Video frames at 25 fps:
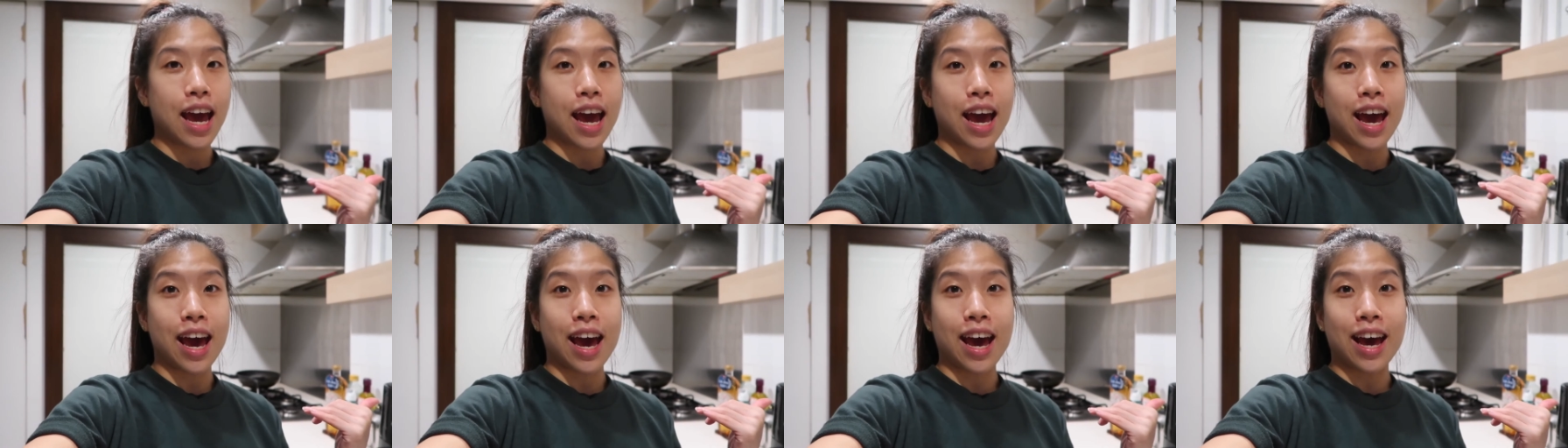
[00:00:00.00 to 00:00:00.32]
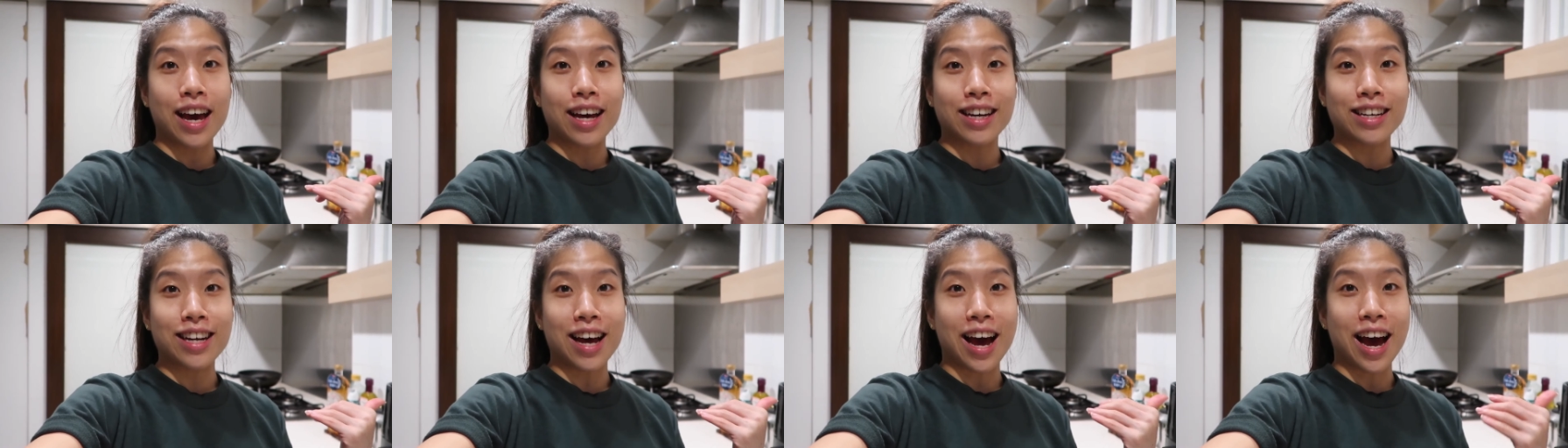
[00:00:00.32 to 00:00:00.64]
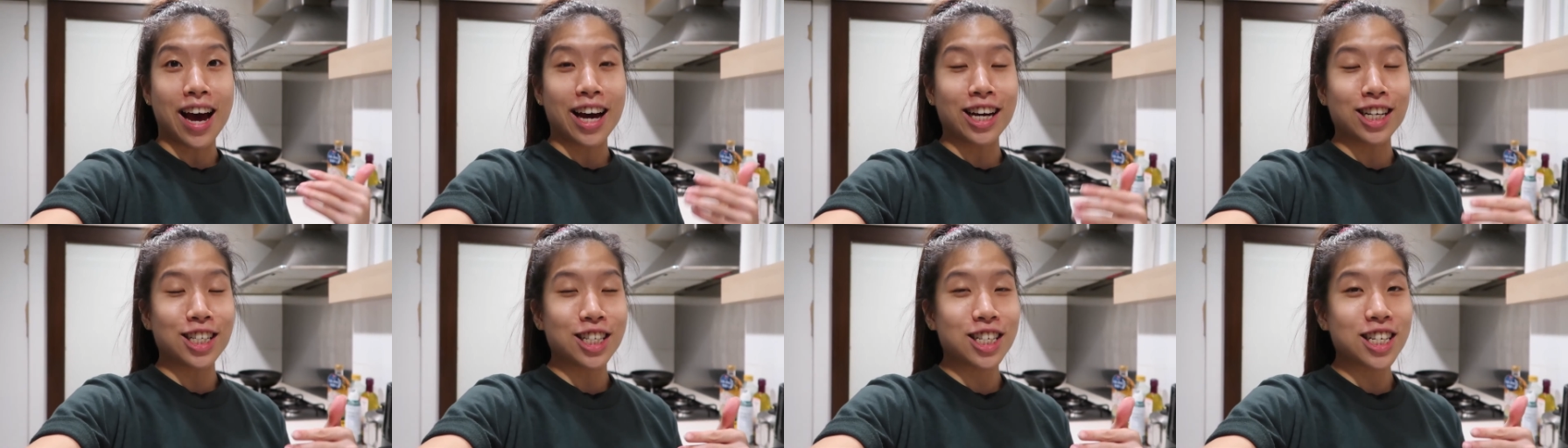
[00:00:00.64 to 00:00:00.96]
and
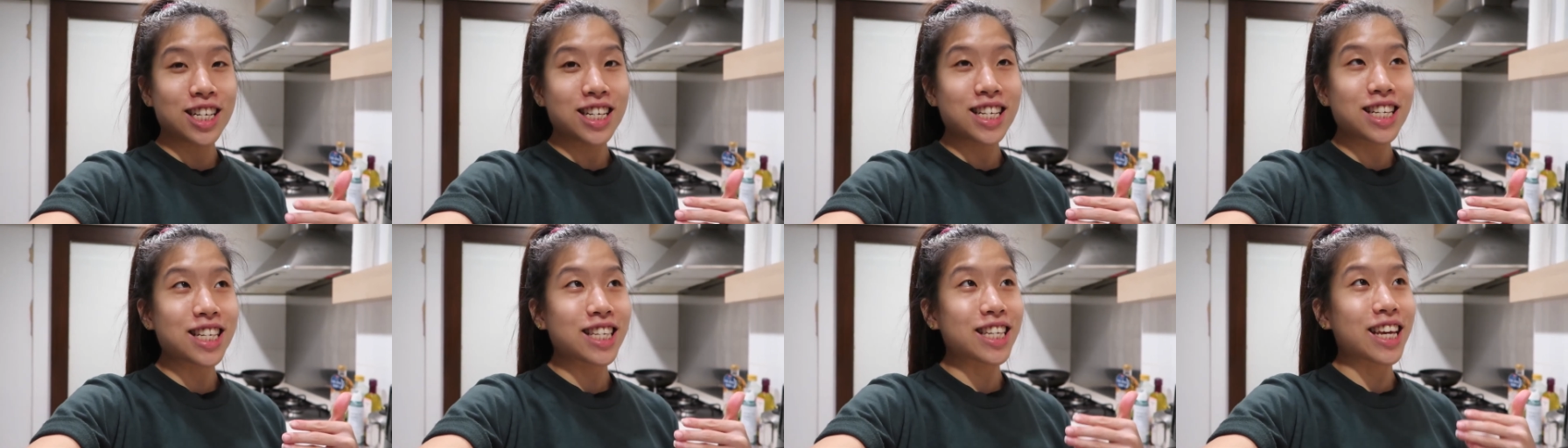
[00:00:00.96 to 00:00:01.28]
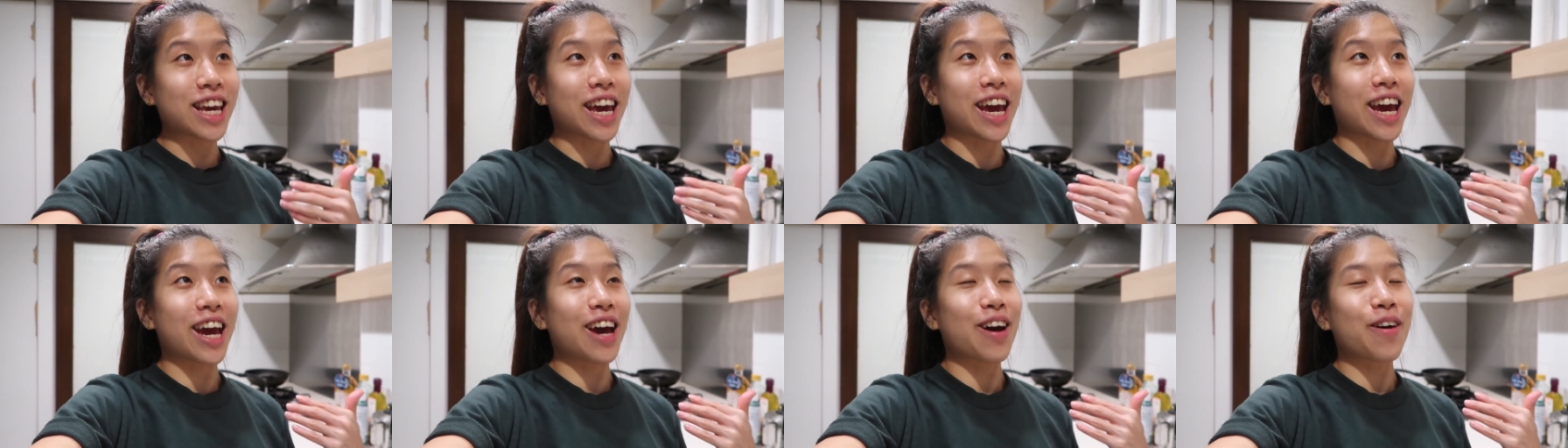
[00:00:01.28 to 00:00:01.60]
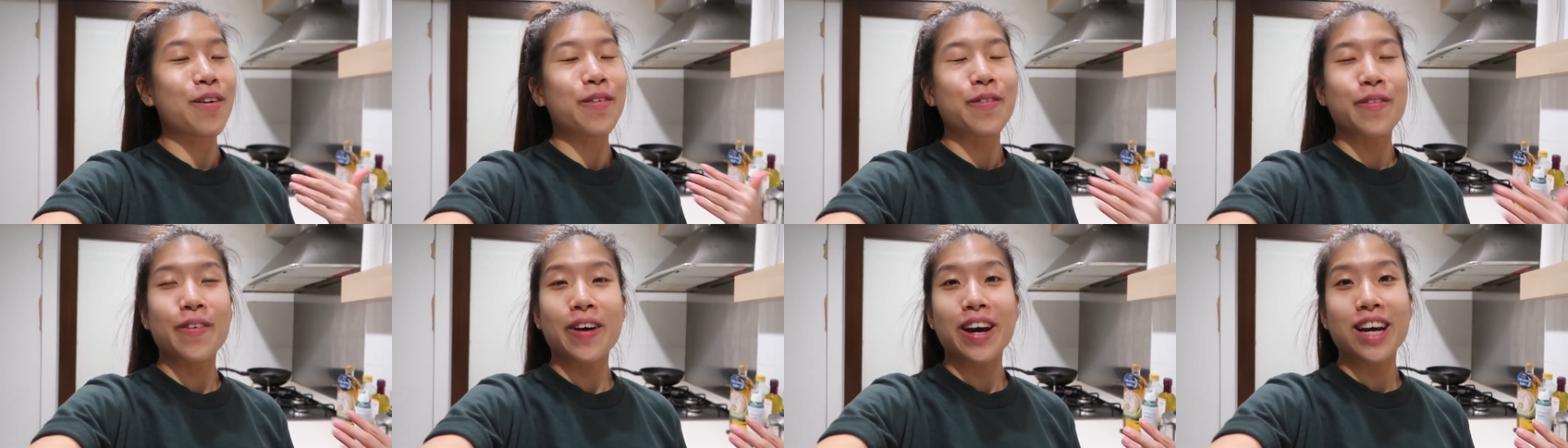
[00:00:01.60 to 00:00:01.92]
I just
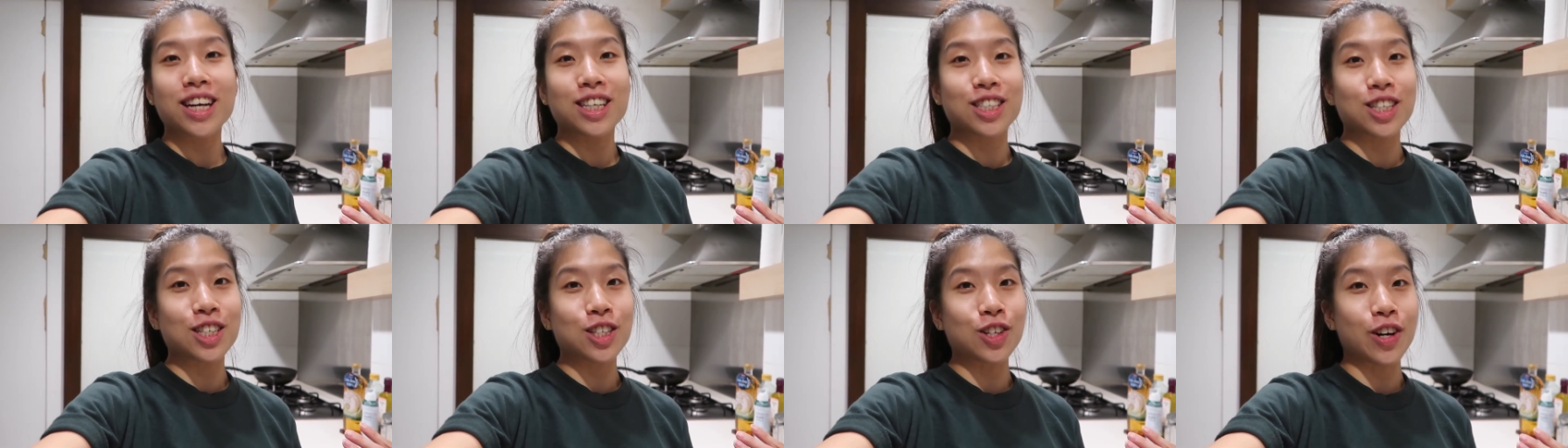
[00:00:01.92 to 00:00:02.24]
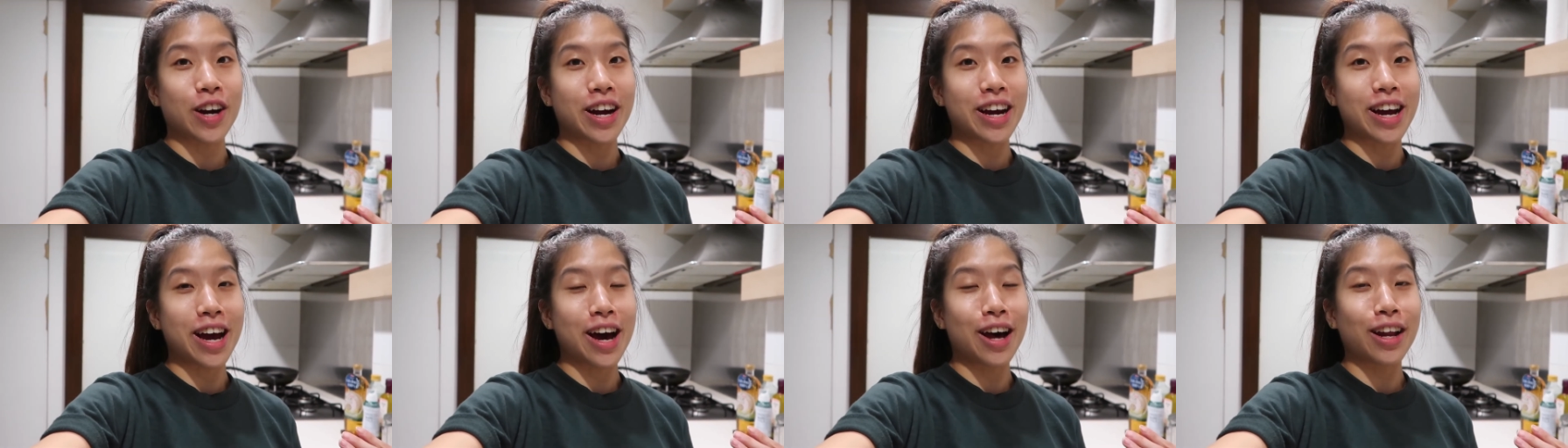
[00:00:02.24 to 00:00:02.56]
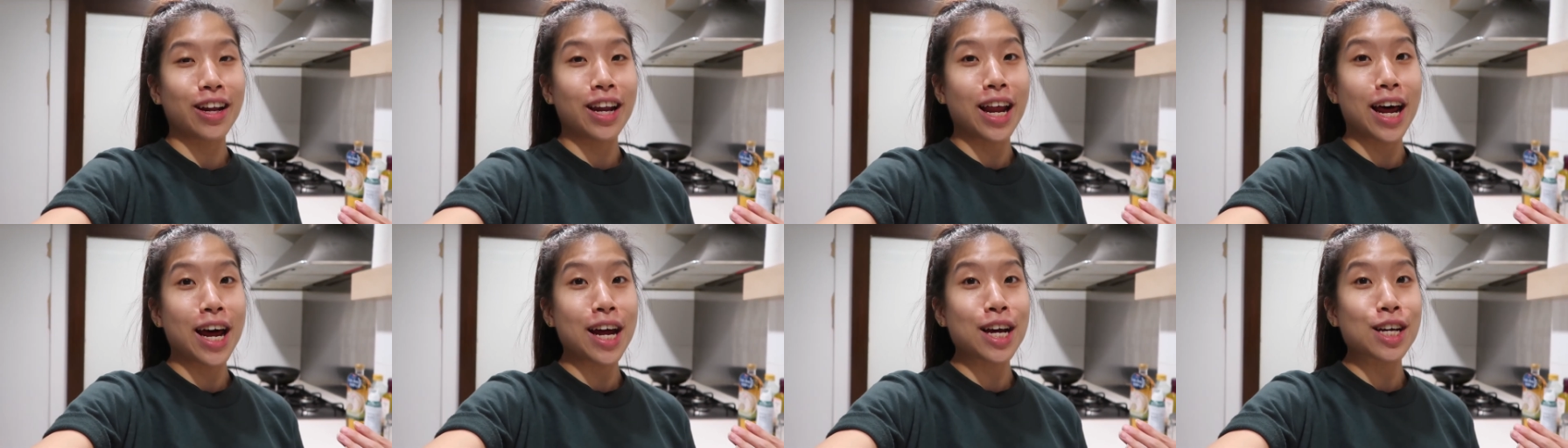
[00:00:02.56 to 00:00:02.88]
can't wait to try
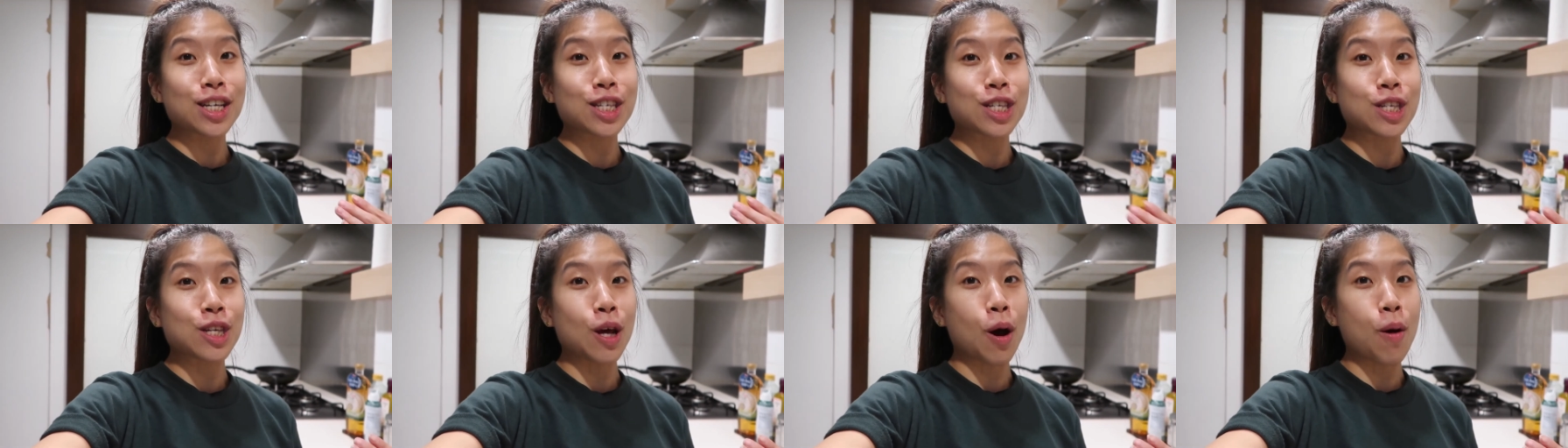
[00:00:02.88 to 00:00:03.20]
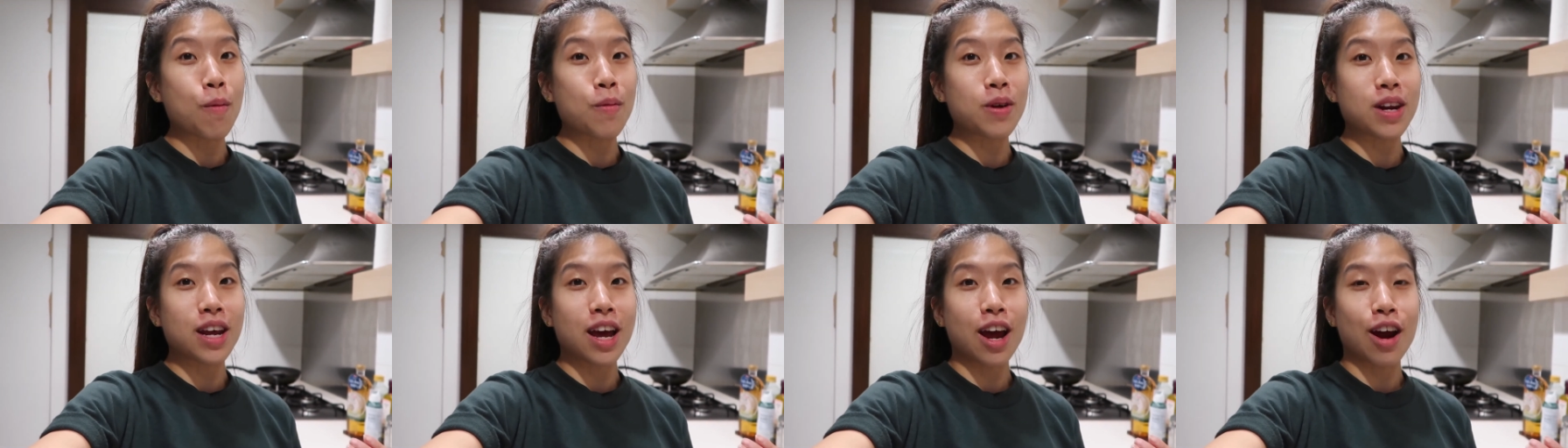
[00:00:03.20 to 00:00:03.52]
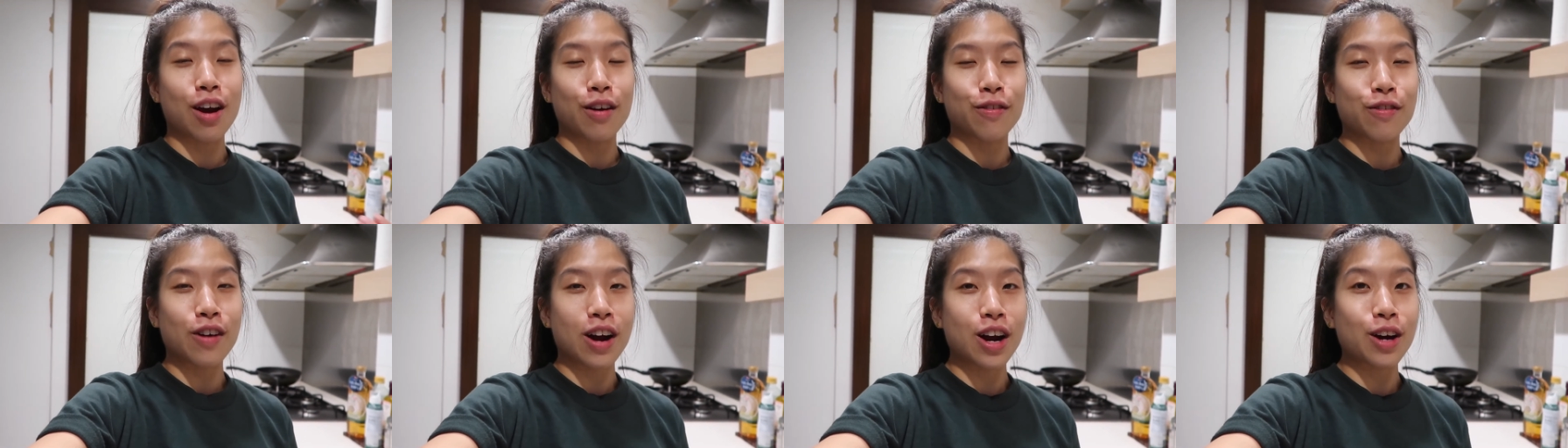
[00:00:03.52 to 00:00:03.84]
out like so many
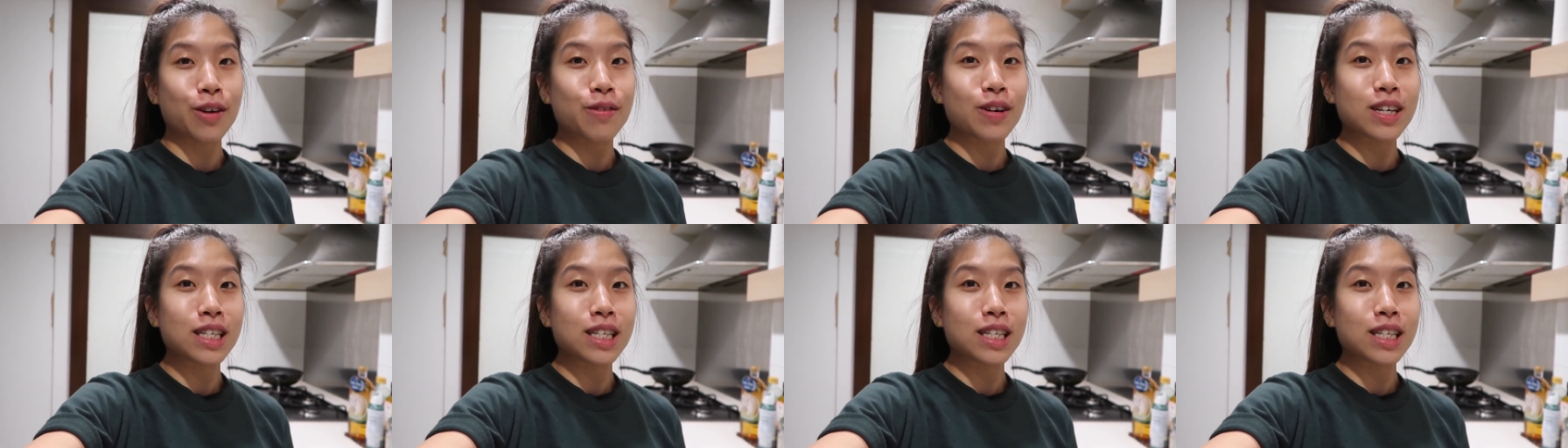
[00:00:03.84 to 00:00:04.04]
air fryer